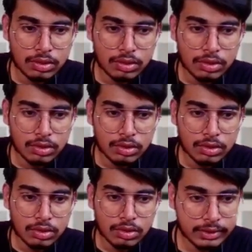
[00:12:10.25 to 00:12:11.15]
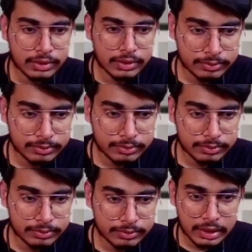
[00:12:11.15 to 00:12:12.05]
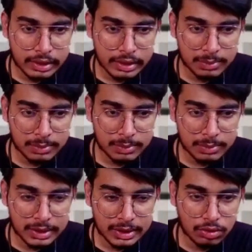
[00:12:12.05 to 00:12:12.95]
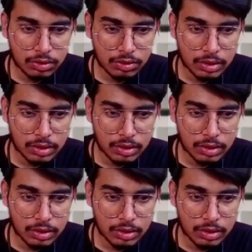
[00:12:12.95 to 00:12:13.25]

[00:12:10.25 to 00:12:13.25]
Okay, let's meet on tomorrow.